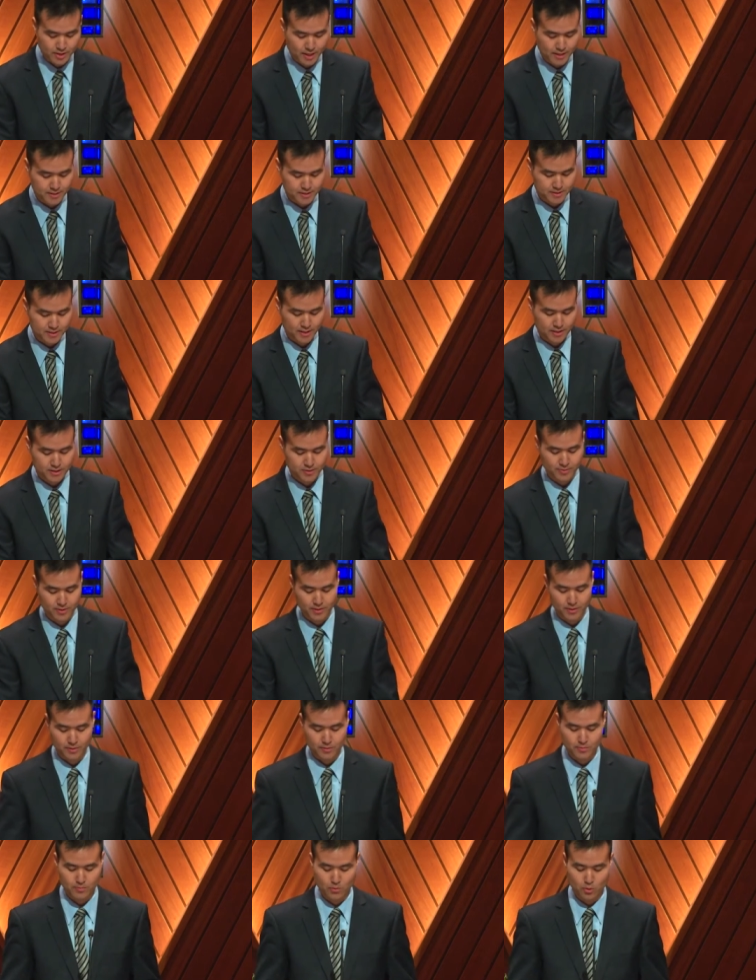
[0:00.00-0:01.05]
I decided to
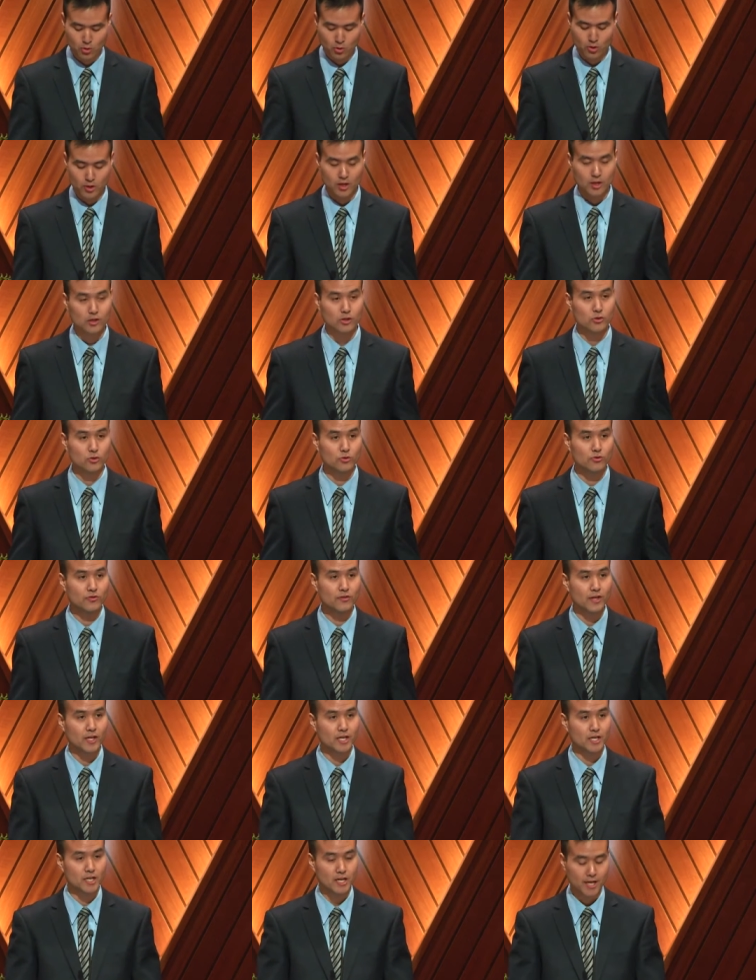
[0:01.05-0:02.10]
be more aloof
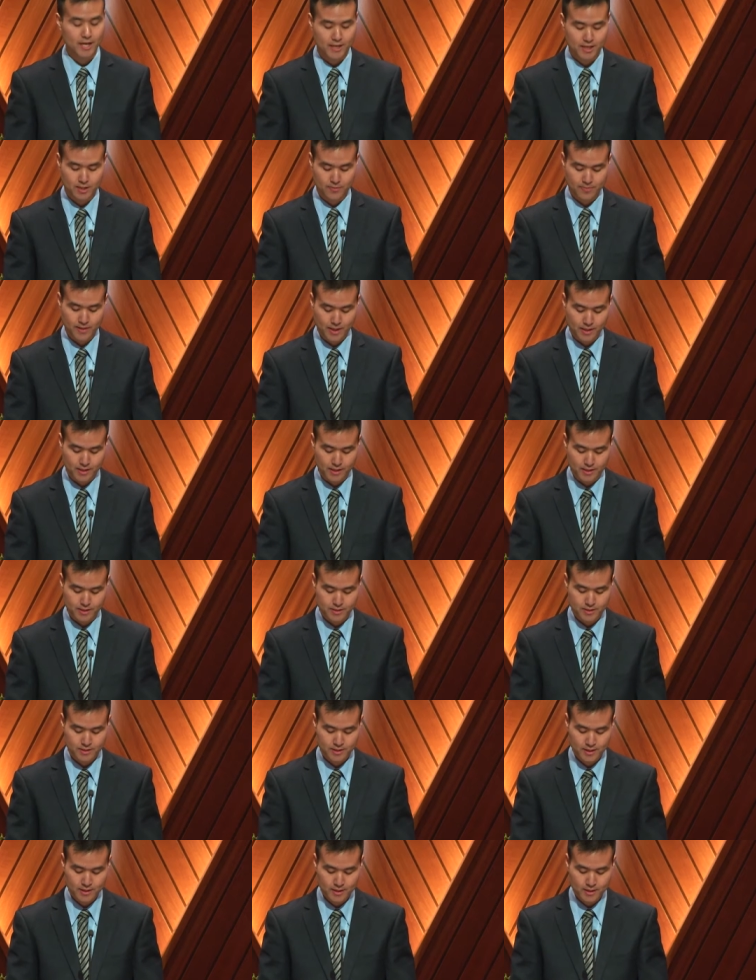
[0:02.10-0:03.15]
and
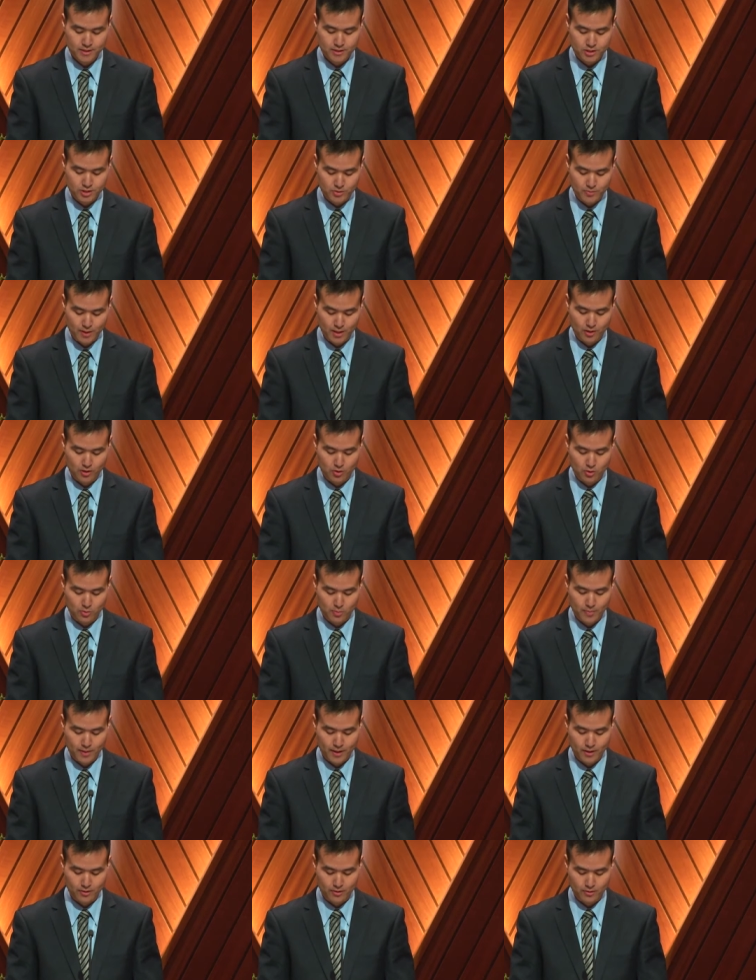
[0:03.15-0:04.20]
independent to my own
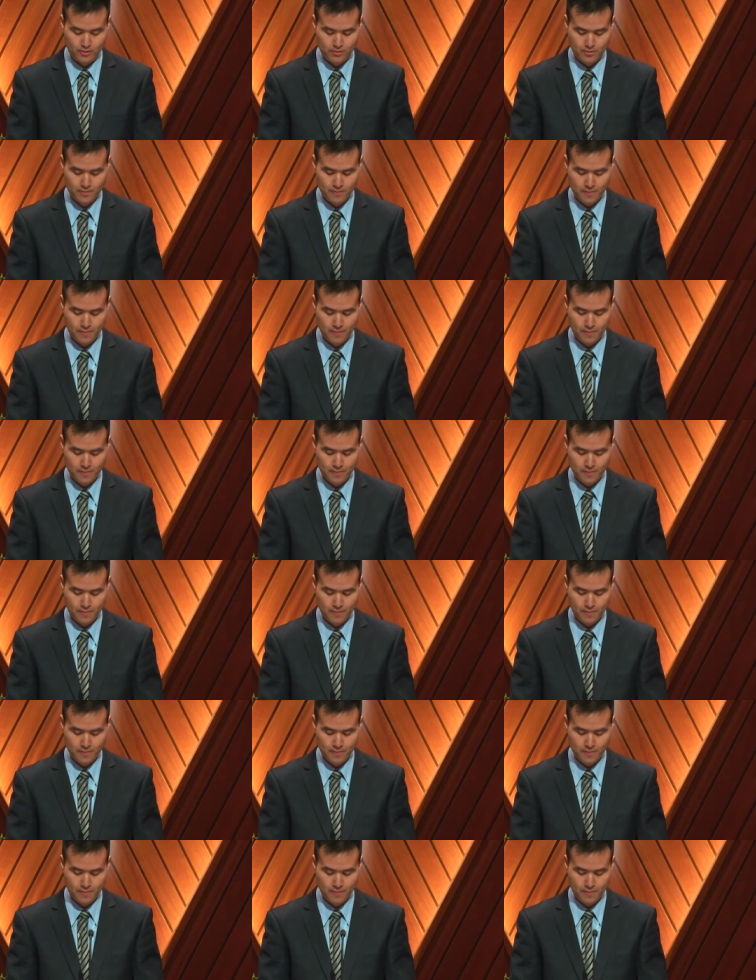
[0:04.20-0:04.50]
peril